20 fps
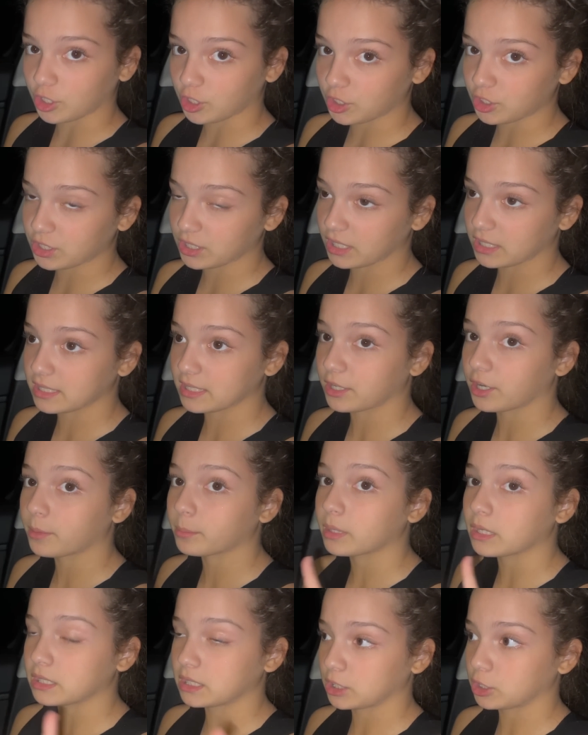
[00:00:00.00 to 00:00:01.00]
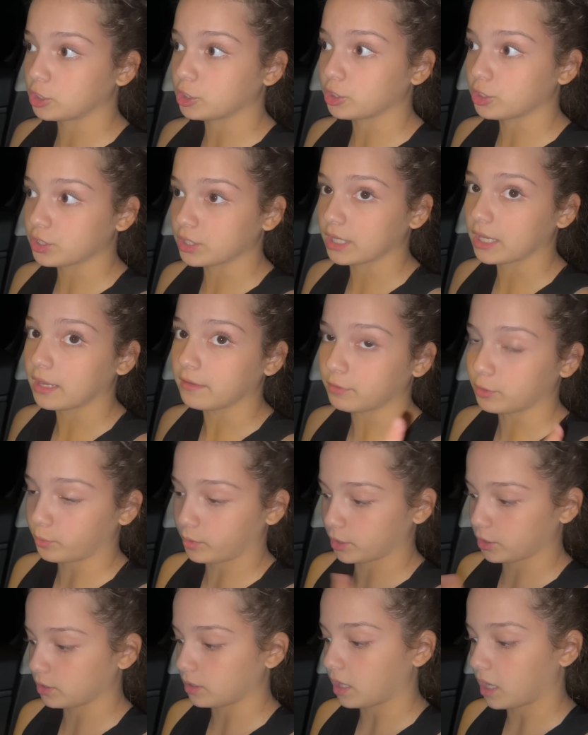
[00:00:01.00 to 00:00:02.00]
using a serum, continue using it if you
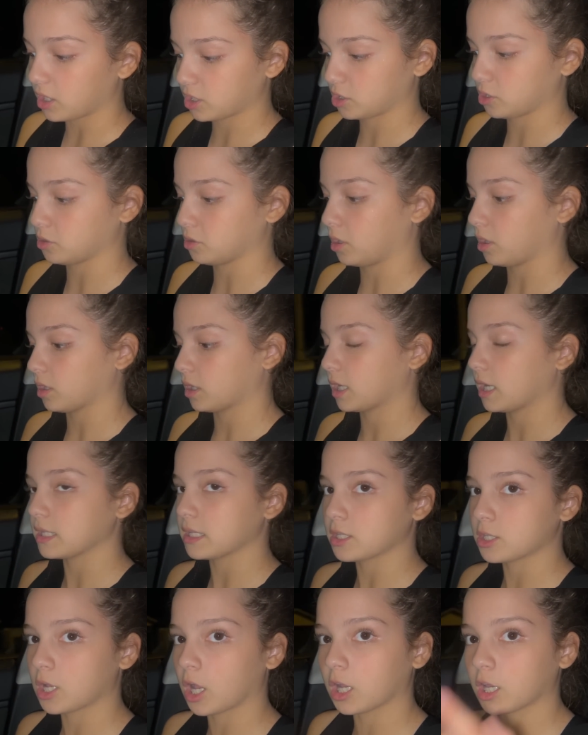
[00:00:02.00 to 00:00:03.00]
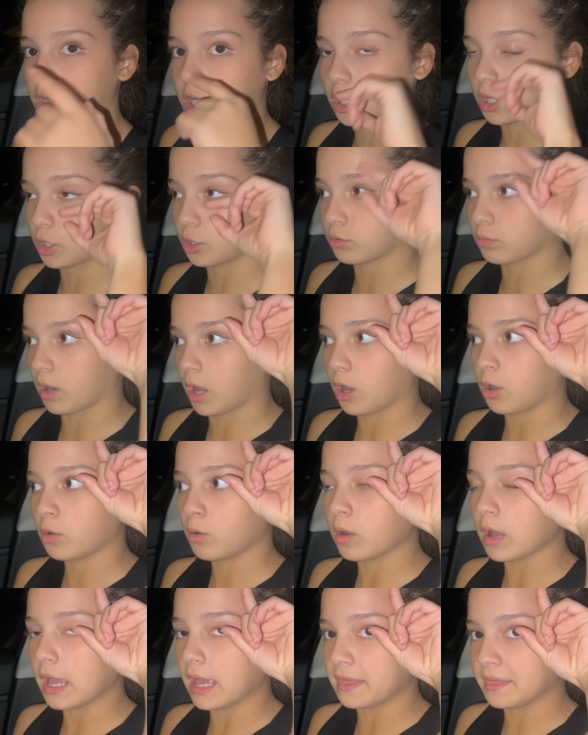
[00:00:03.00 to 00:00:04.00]
want your lashes long. Because it's not going to
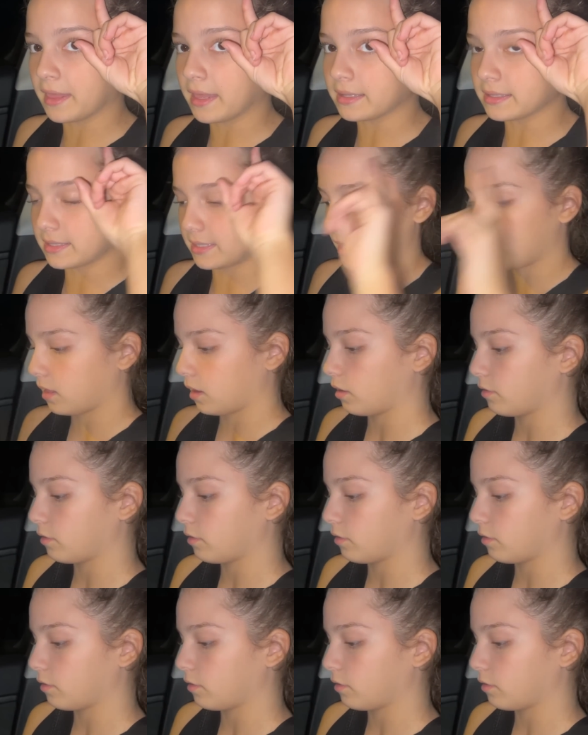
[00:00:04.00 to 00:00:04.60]
grow and then stay there